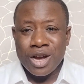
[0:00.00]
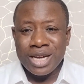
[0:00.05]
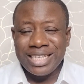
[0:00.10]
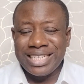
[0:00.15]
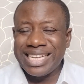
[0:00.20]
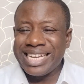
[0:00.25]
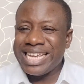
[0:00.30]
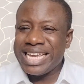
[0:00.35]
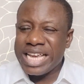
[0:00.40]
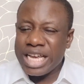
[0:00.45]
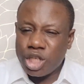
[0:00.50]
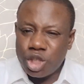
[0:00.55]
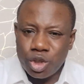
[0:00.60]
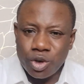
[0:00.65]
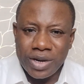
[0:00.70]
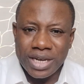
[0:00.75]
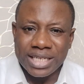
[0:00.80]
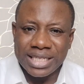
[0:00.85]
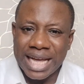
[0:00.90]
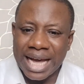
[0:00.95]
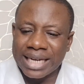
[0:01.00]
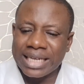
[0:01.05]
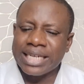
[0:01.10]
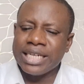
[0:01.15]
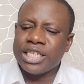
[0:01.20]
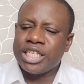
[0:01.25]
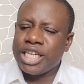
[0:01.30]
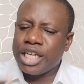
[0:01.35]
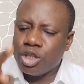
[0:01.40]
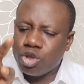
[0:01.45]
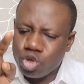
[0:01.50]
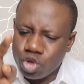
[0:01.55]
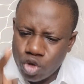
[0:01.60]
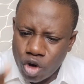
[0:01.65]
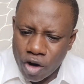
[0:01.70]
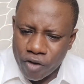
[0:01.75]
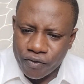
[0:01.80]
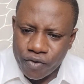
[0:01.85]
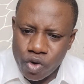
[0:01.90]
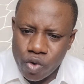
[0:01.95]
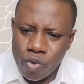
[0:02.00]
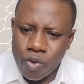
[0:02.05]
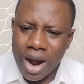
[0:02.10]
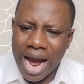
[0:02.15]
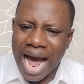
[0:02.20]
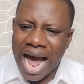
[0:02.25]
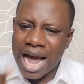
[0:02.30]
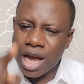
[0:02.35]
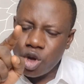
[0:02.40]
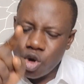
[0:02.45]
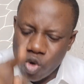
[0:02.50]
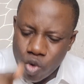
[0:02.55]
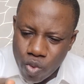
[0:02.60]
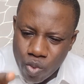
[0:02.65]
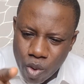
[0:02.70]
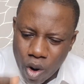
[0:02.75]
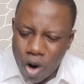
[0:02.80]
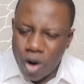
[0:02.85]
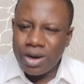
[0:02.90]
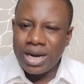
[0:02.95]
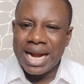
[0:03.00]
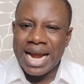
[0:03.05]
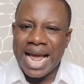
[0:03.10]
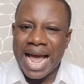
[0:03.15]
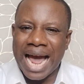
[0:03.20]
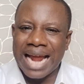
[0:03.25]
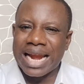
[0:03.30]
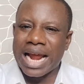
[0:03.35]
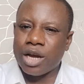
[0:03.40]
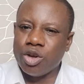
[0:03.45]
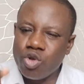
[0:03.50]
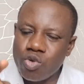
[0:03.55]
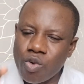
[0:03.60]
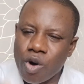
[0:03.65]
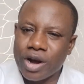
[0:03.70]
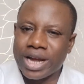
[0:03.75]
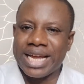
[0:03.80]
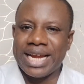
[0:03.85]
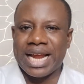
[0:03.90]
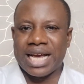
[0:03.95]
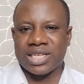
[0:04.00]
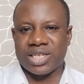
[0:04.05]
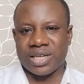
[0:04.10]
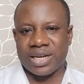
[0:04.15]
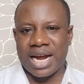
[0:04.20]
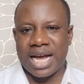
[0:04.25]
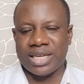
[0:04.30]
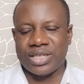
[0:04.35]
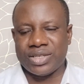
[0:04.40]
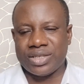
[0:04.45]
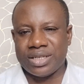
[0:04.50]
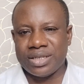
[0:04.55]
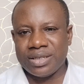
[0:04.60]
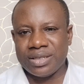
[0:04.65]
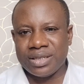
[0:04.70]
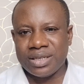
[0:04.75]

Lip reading: The issue is that the two of you, are you one and are you working as Christ?